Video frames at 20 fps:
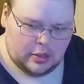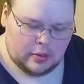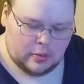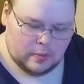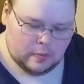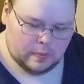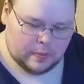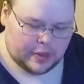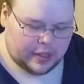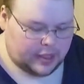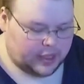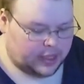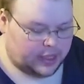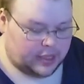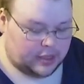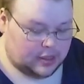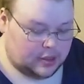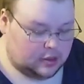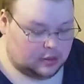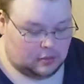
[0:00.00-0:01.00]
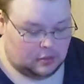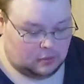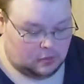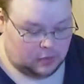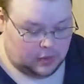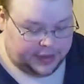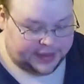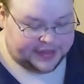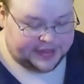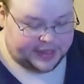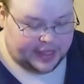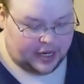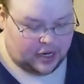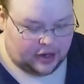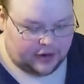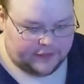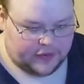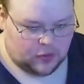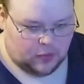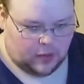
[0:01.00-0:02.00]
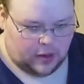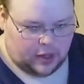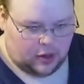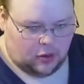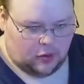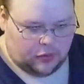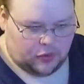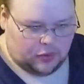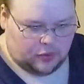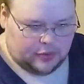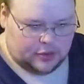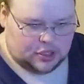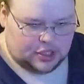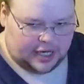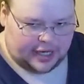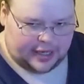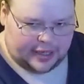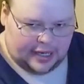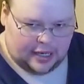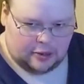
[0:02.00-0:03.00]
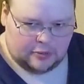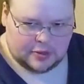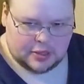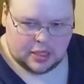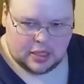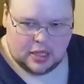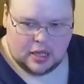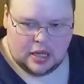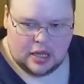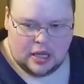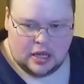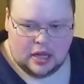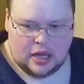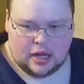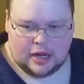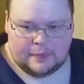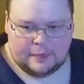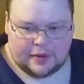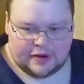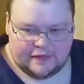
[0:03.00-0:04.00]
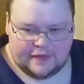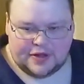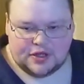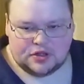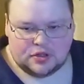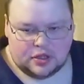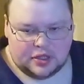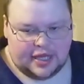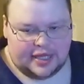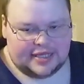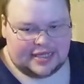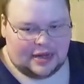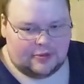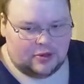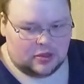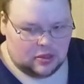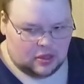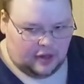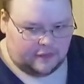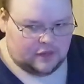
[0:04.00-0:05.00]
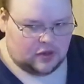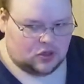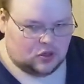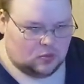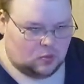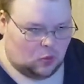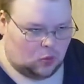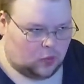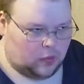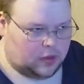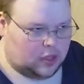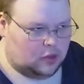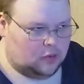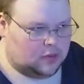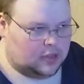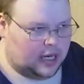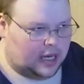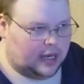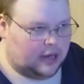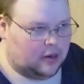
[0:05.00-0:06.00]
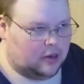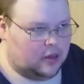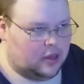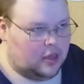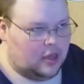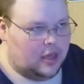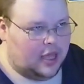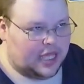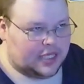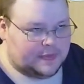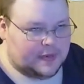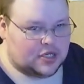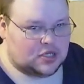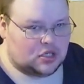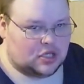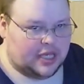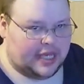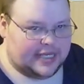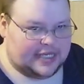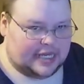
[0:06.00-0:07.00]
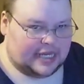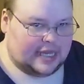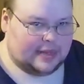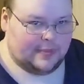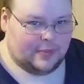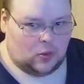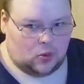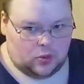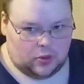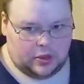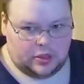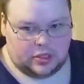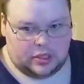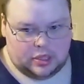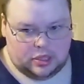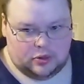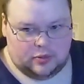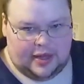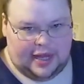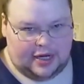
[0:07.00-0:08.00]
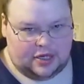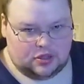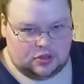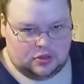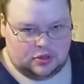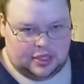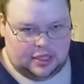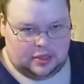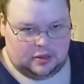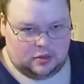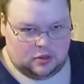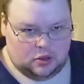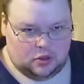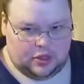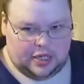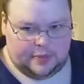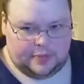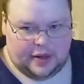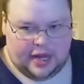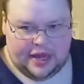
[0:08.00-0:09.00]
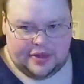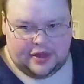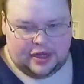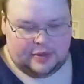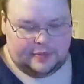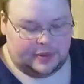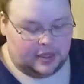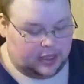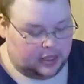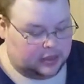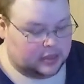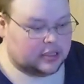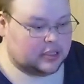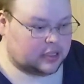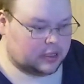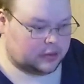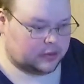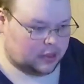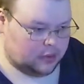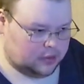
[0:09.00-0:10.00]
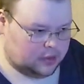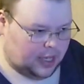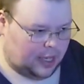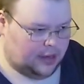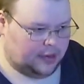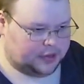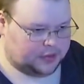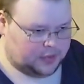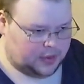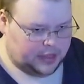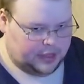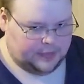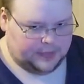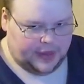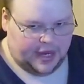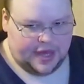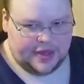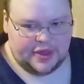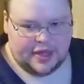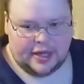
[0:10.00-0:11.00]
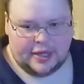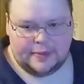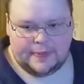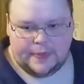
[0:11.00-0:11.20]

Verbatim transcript: but it is there if you want to go through and check it out. Uh, but eventually, yes, I would love to do more with Qtile, especially as I get more into actually learning Python, because Qtile is written in Python,